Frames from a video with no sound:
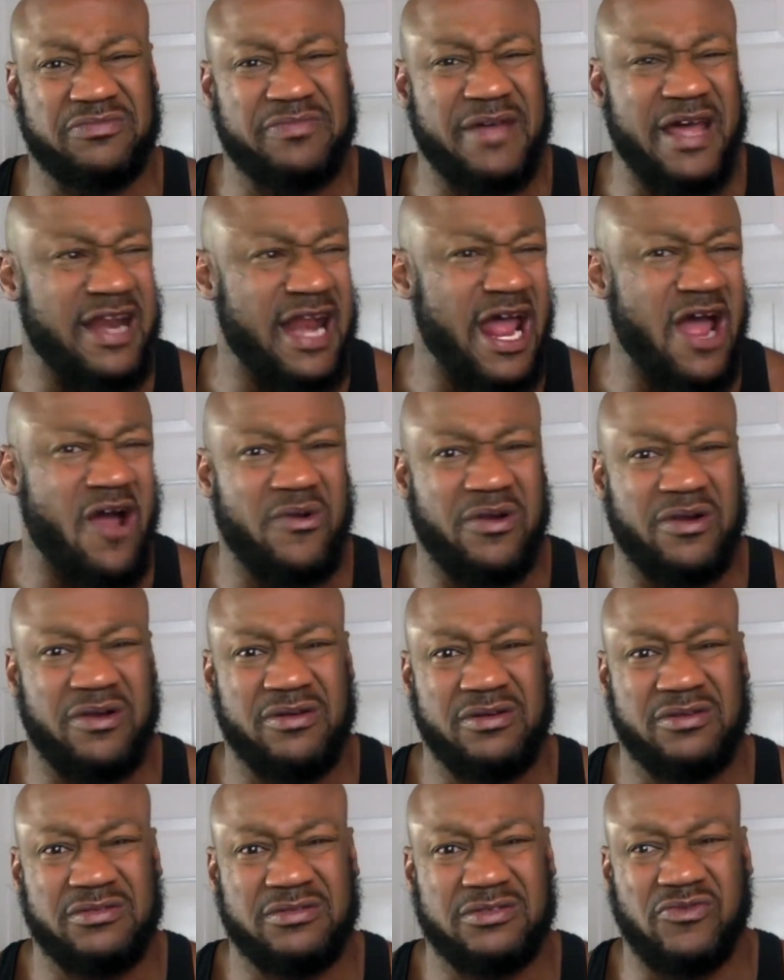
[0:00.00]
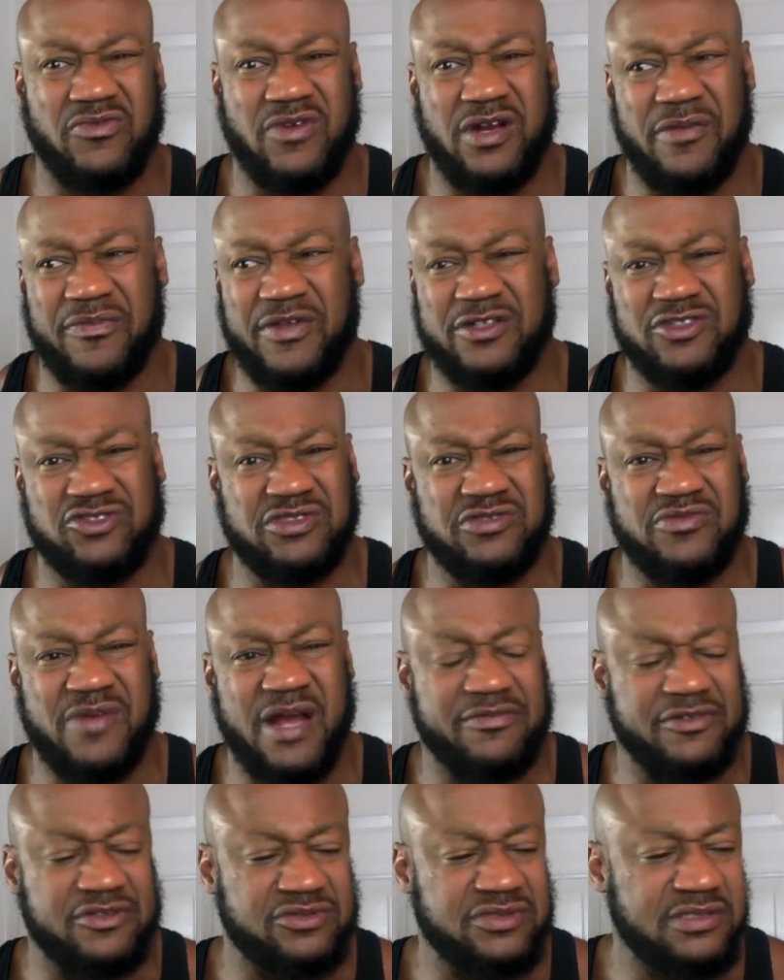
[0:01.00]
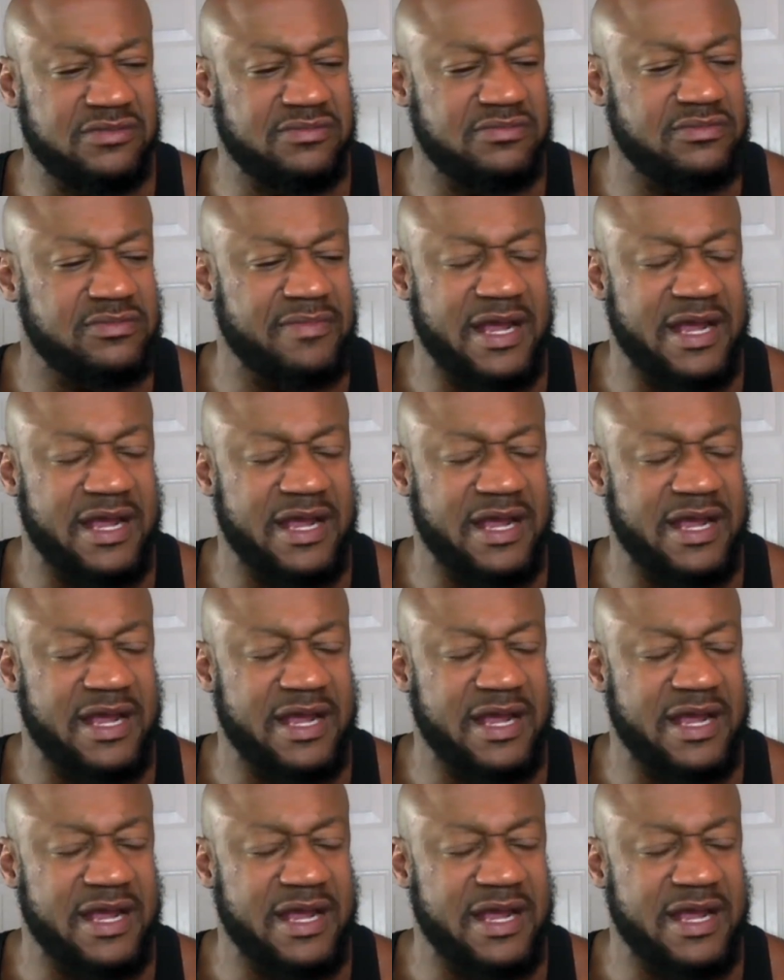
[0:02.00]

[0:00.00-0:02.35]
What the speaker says: about an hour, to run up the street, right up the street.